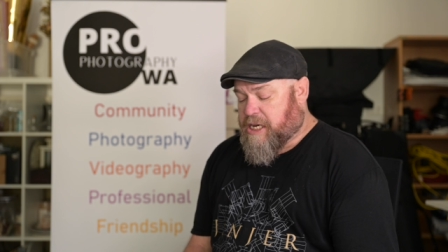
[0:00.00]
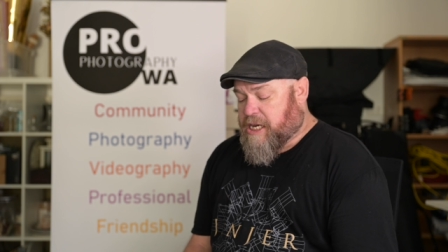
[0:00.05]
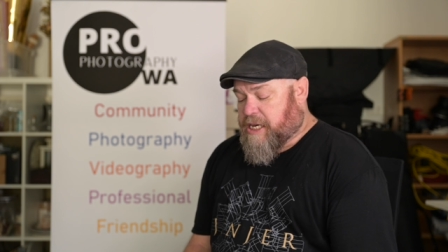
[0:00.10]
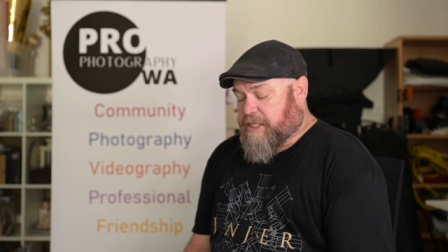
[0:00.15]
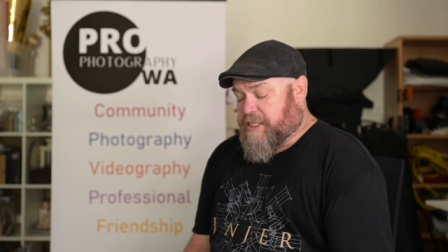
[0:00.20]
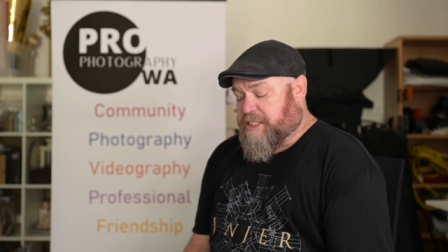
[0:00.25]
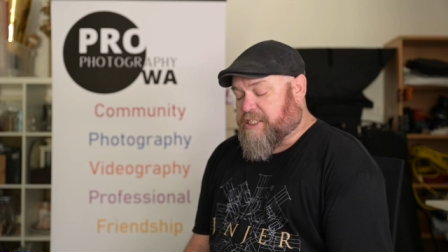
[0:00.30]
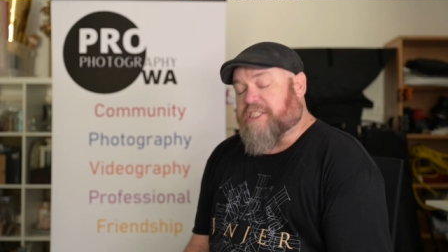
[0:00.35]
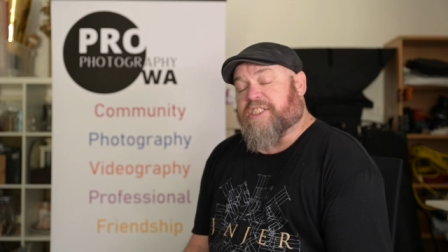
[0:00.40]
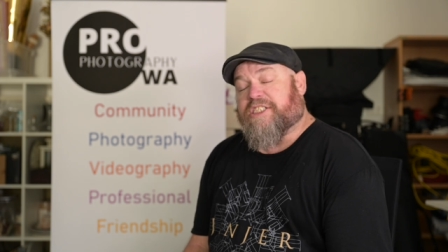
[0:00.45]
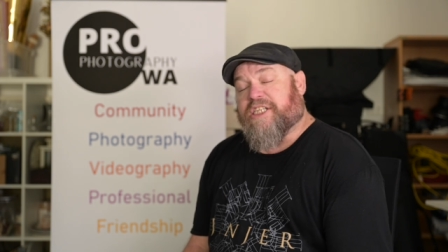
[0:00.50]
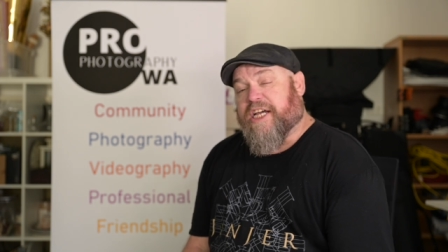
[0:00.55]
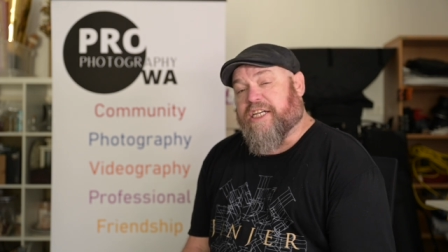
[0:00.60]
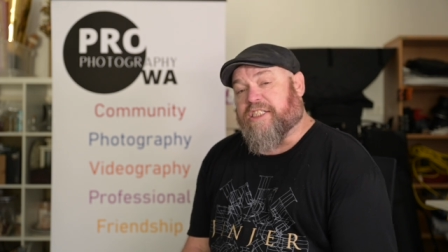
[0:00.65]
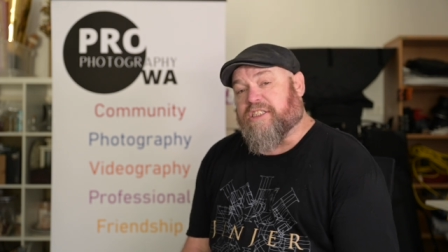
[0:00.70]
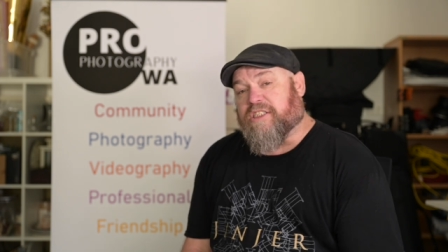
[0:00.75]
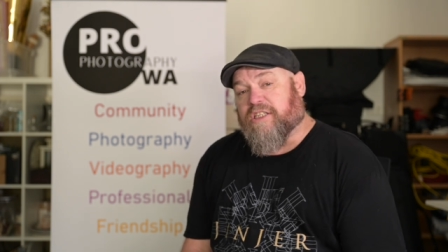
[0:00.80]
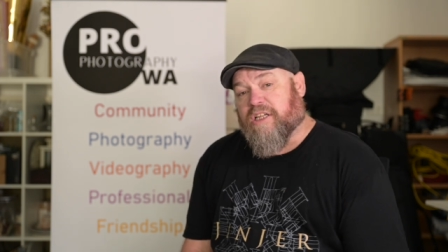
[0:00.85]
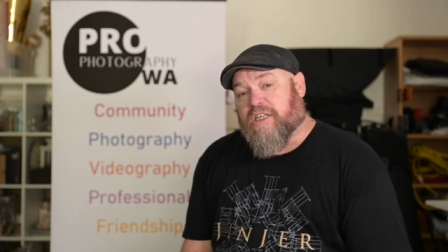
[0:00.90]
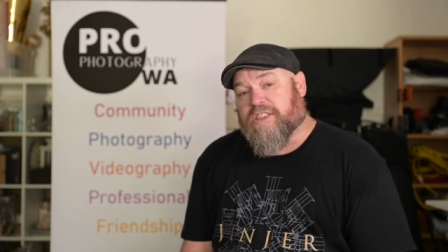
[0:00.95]
This
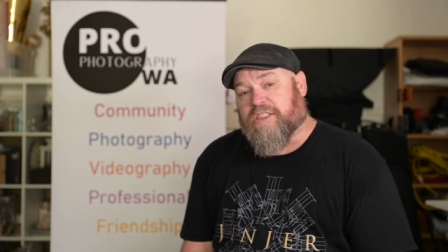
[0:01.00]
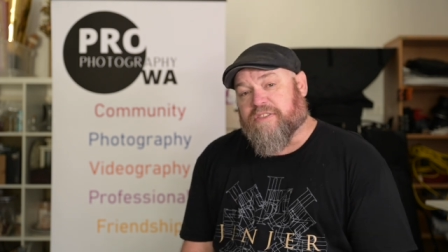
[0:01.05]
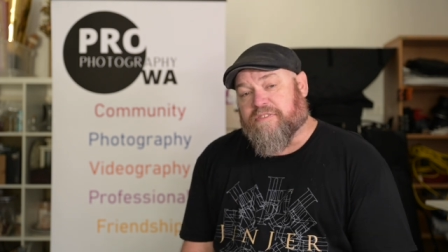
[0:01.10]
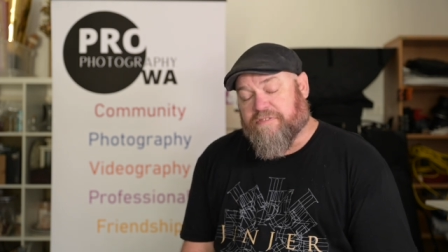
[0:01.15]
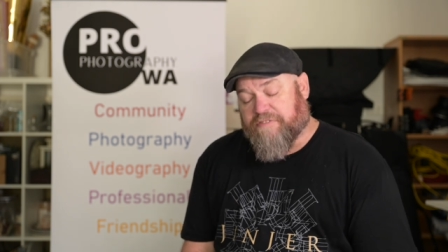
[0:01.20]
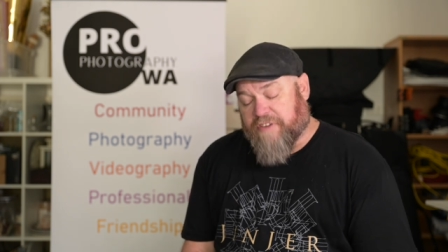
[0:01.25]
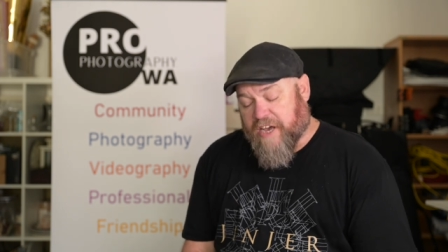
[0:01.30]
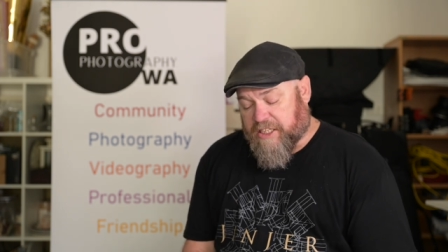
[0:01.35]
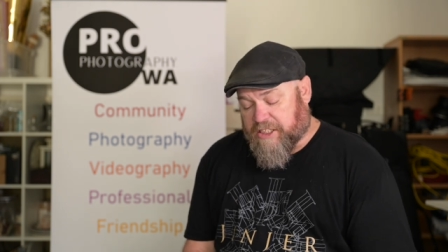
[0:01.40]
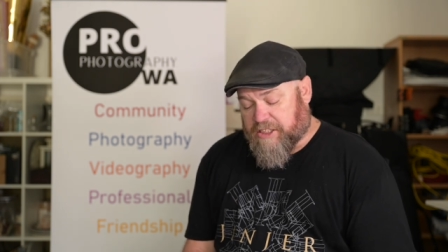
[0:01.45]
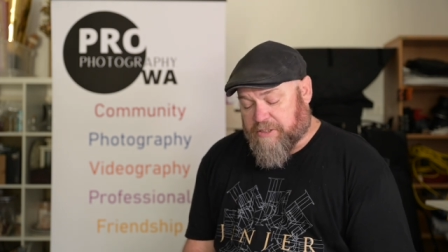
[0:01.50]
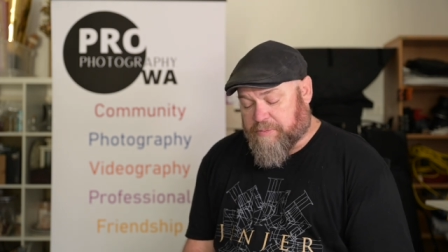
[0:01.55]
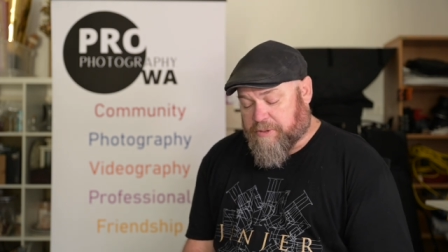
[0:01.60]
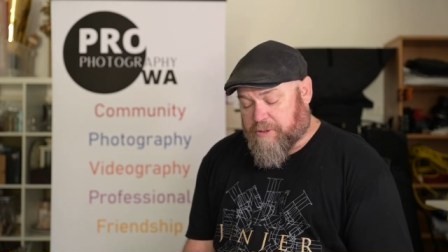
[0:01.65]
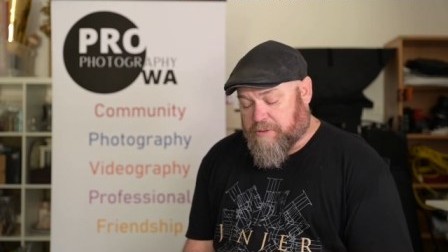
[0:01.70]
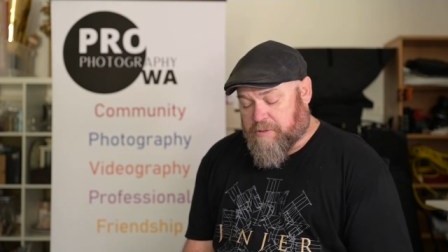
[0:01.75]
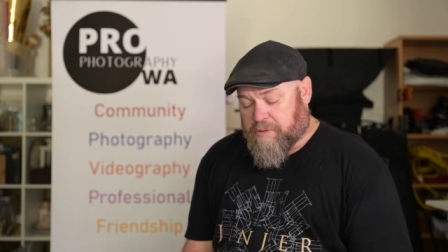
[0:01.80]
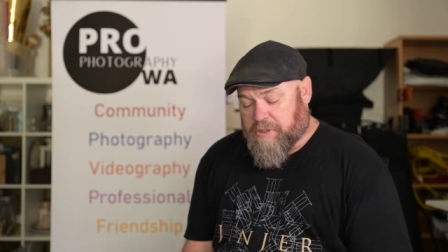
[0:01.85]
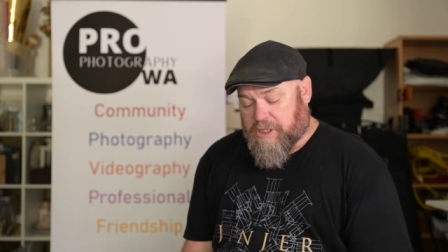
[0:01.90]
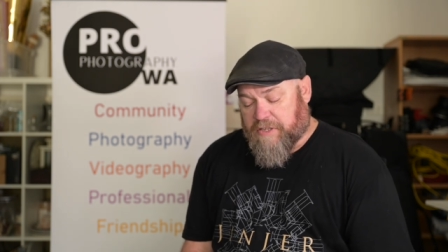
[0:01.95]
contains lots of
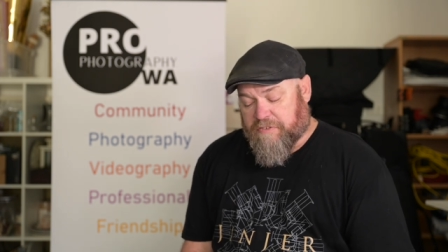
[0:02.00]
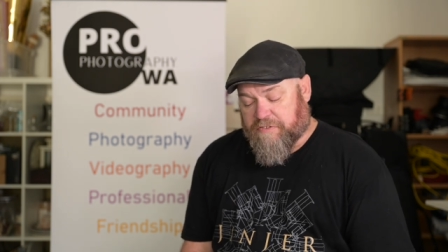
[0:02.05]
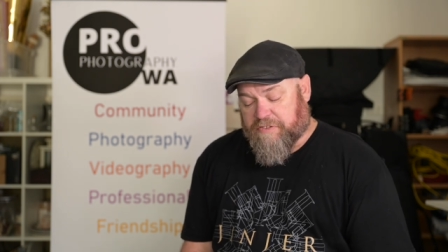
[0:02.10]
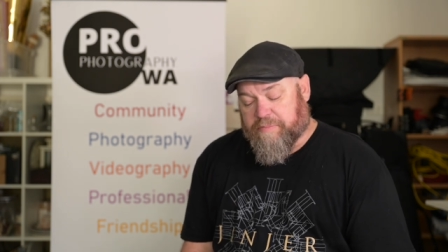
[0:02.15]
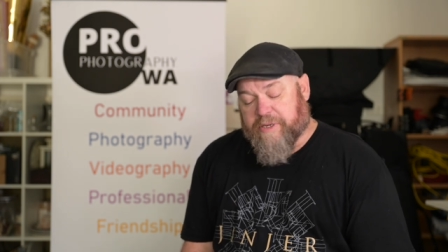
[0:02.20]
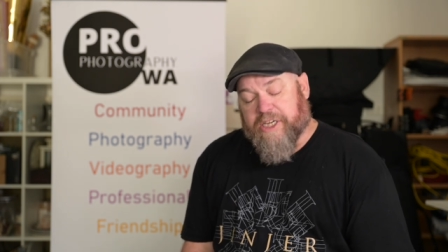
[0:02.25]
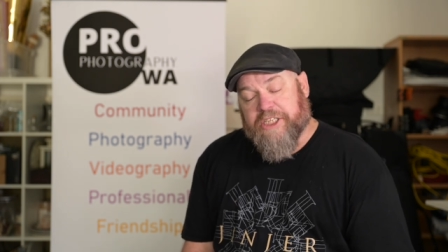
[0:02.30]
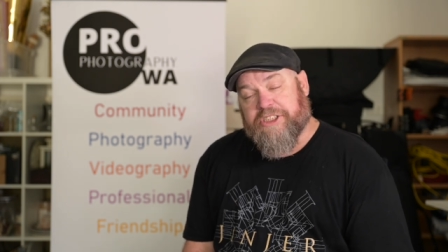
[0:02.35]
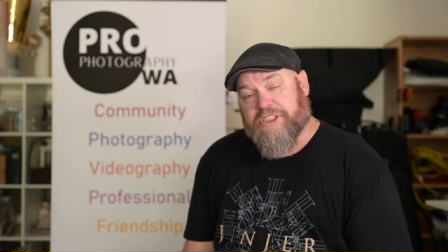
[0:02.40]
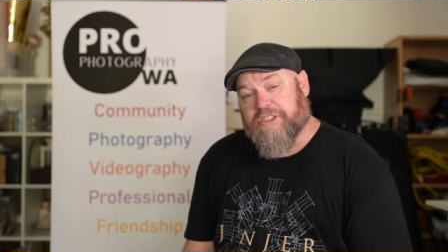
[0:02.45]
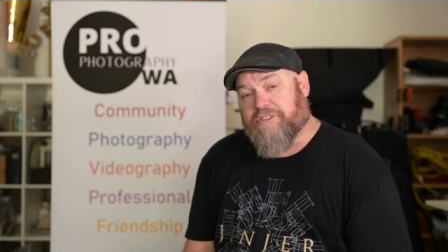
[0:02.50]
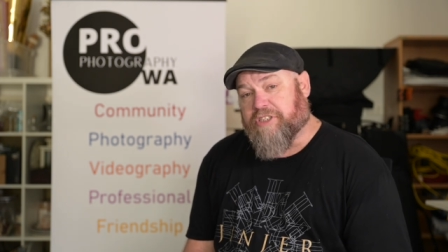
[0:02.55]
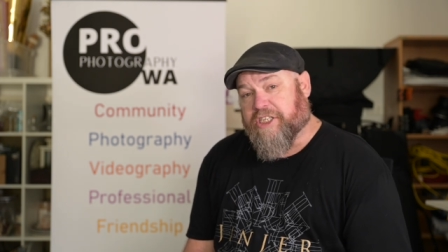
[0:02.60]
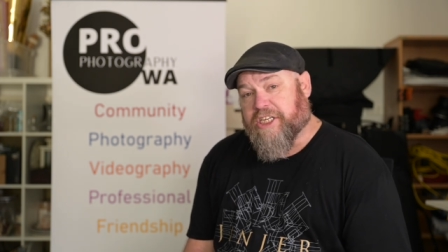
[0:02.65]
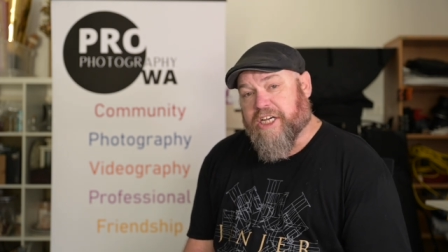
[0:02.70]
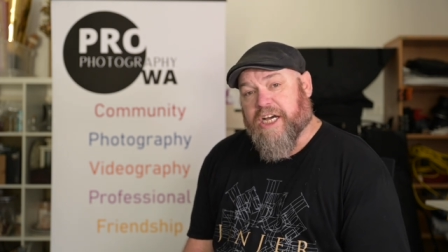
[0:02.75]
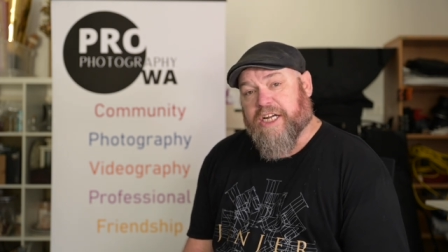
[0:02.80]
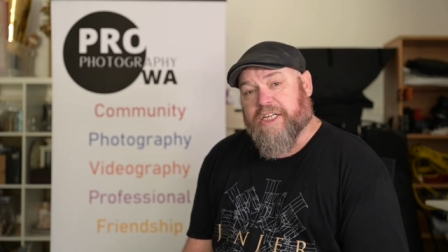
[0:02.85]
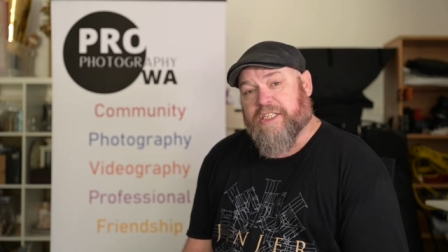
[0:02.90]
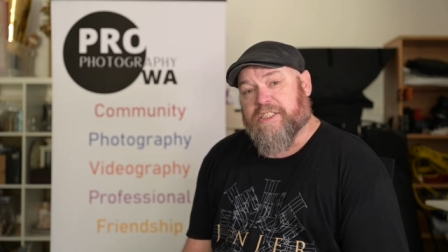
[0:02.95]
valuable information
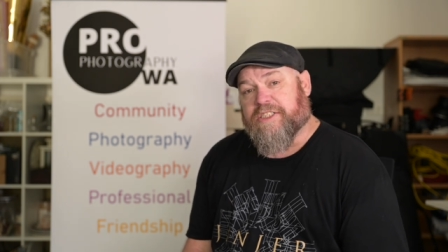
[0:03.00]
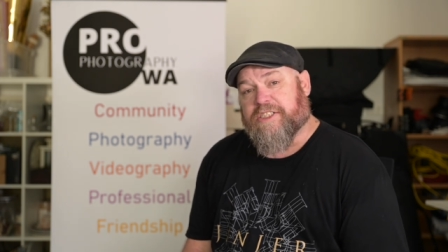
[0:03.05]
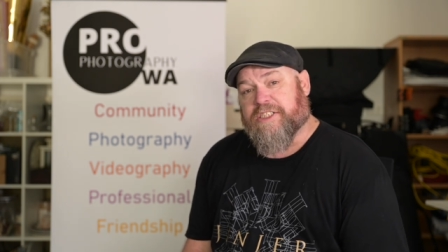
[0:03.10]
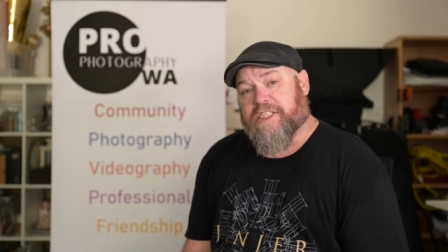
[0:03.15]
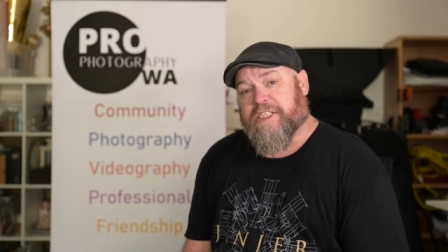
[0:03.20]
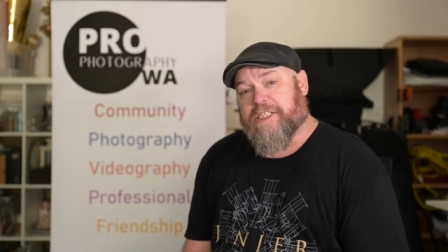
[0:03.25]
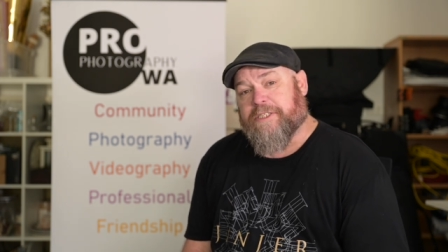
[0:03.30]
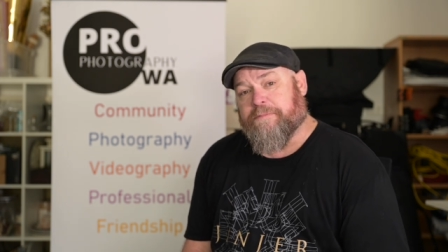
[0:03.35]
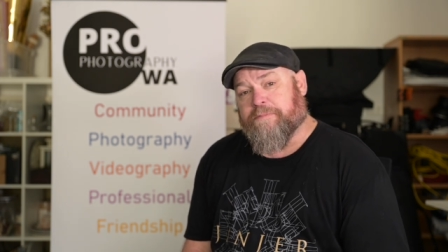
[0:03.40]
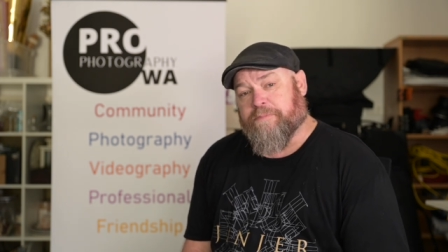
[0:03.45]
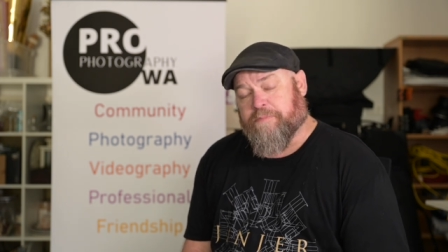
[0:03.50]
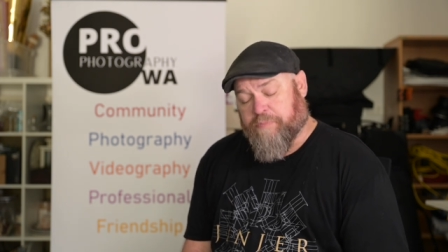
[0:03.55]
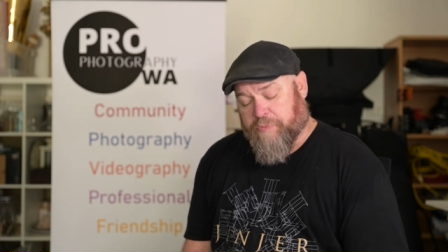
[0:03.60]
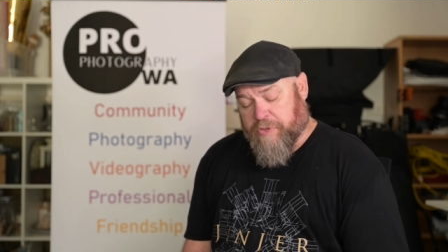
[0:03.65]
regarding the scheme.